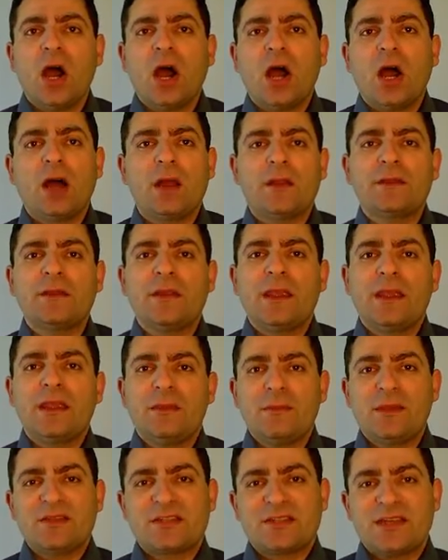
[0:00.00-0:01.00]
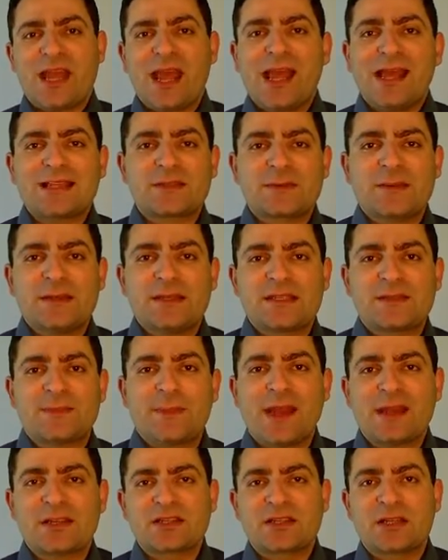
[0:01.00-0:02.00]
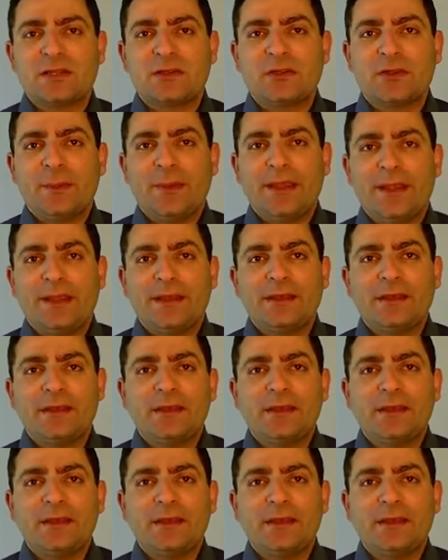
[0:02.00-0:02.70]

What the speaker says: on image enhancement in spatial domain.